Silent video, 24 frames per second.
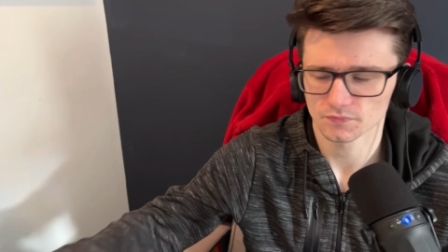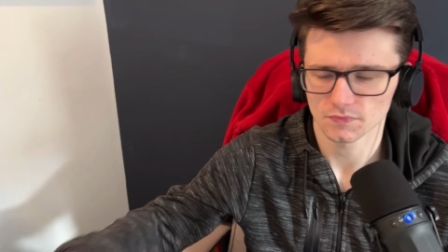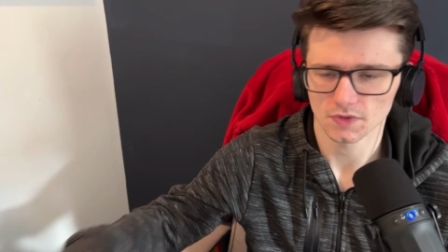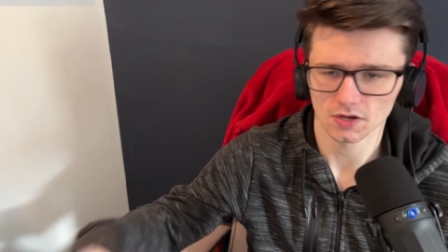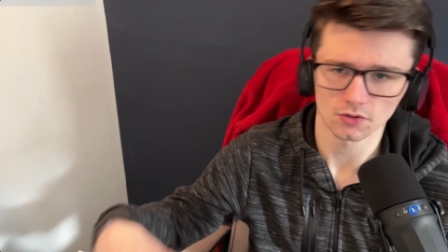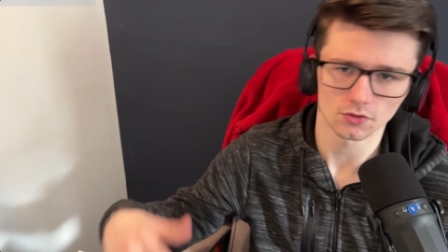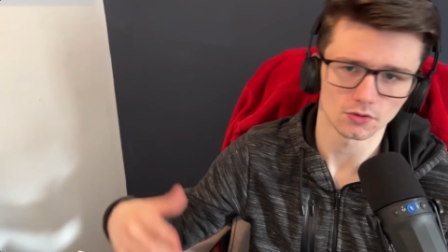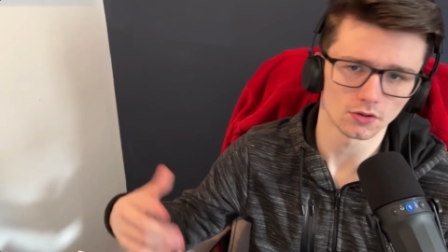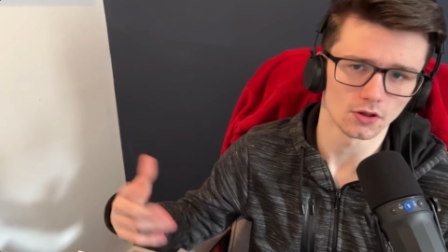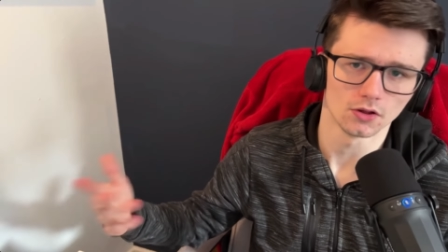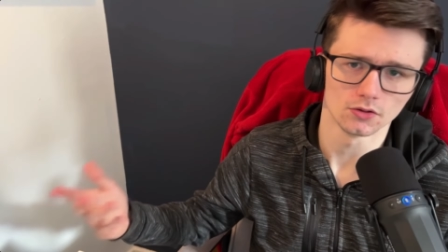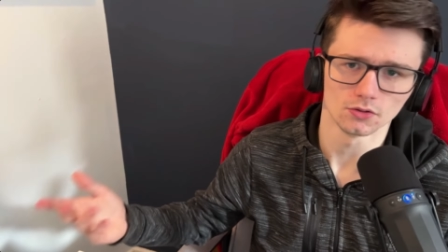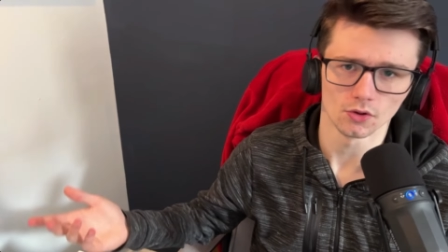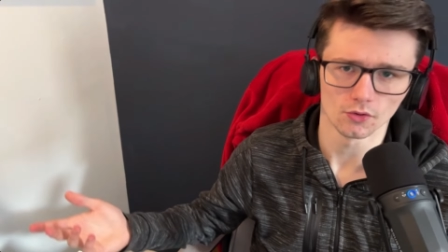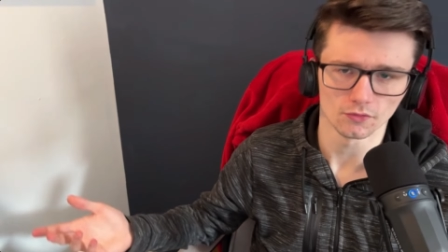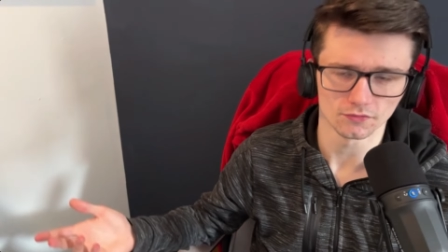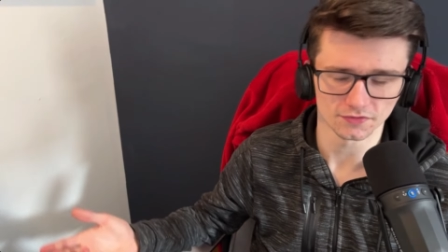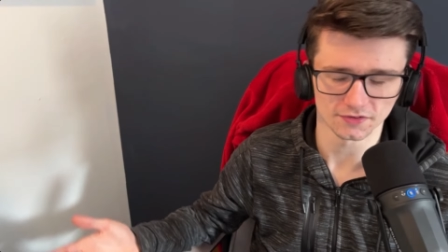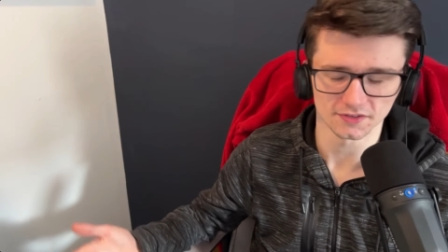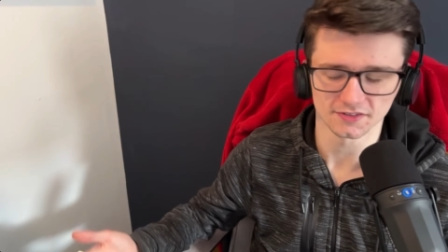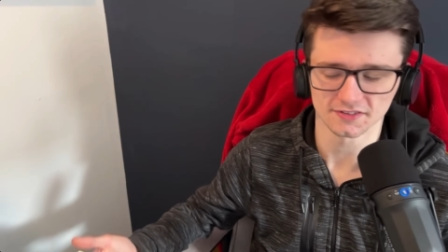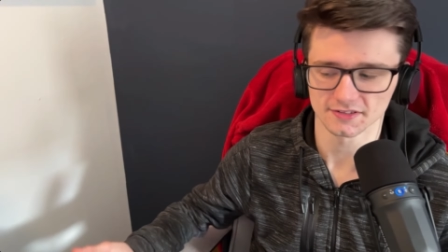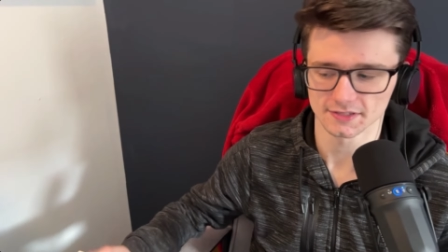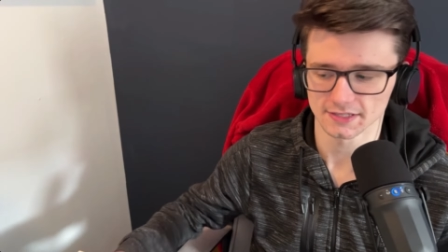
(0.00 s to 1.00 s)
I'll, I'll,
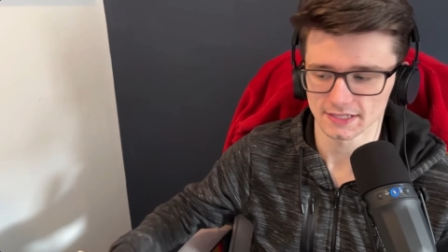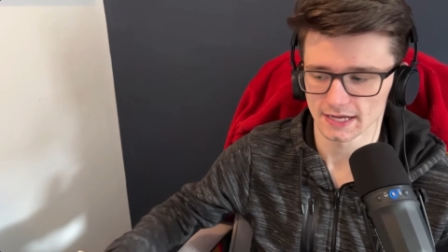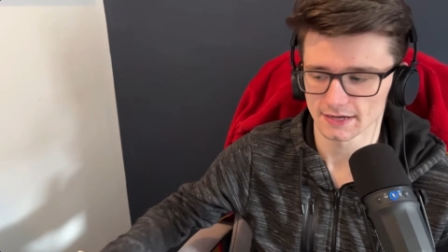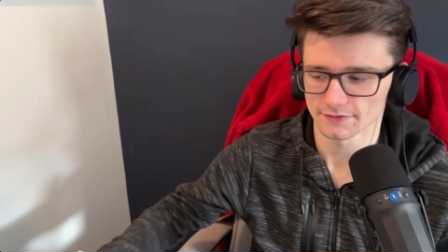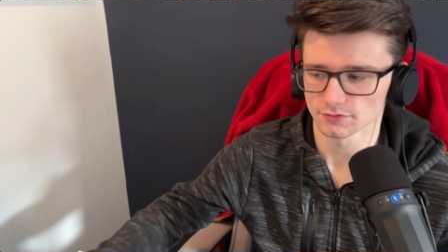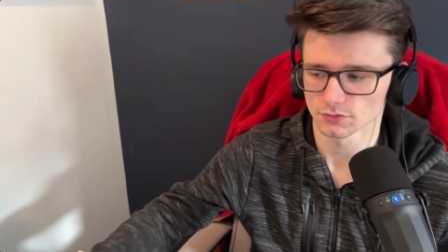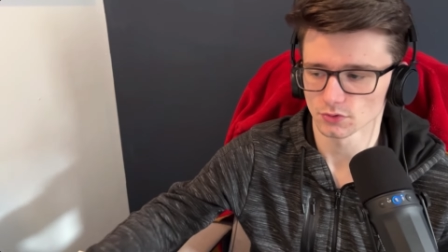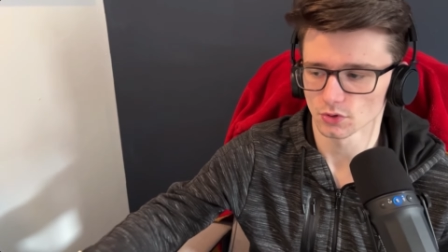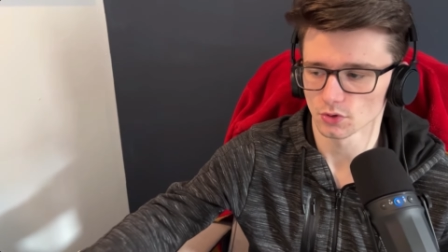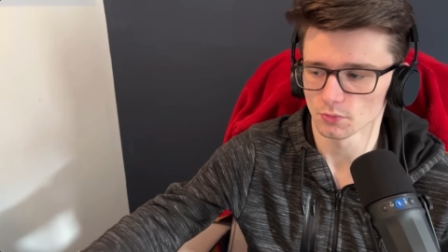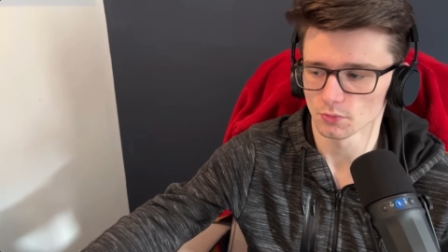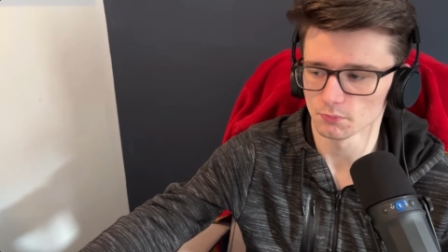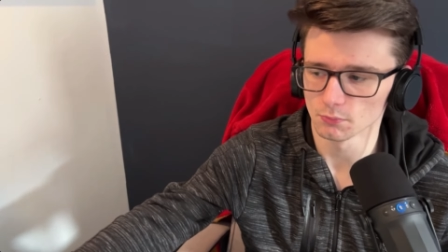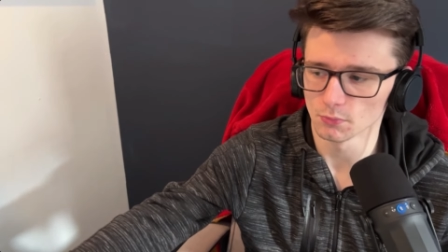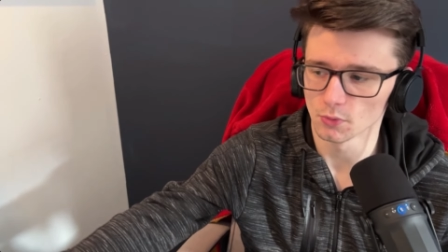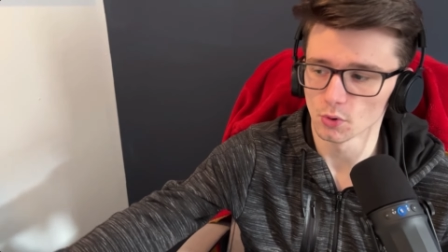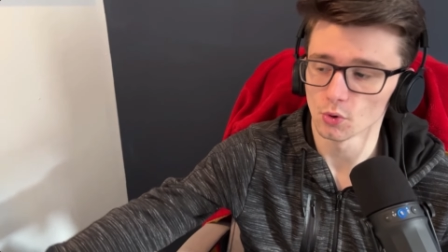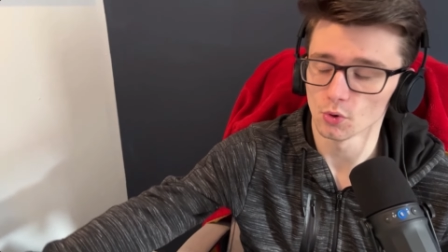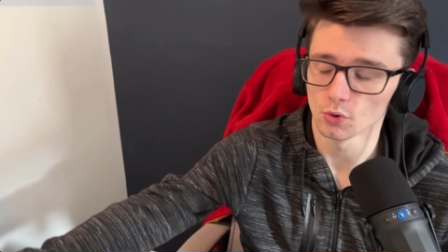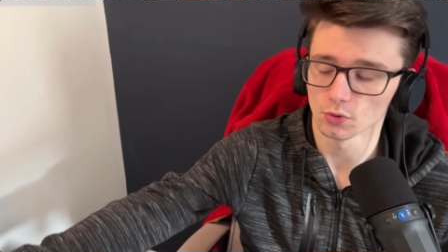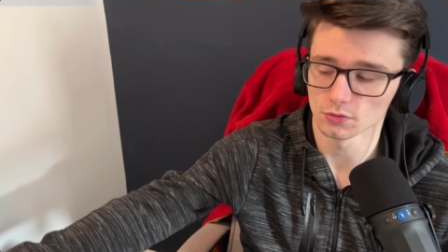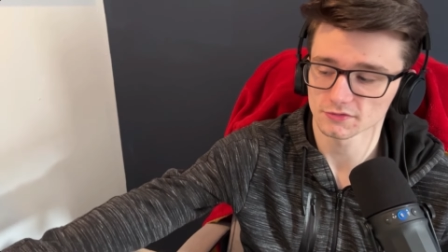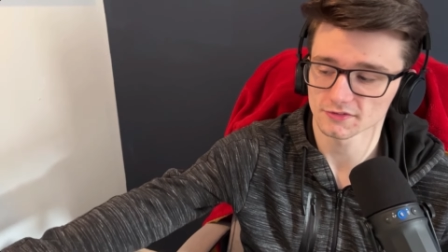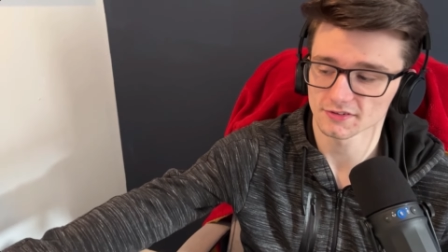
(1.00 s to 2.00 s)
obviously have a lot more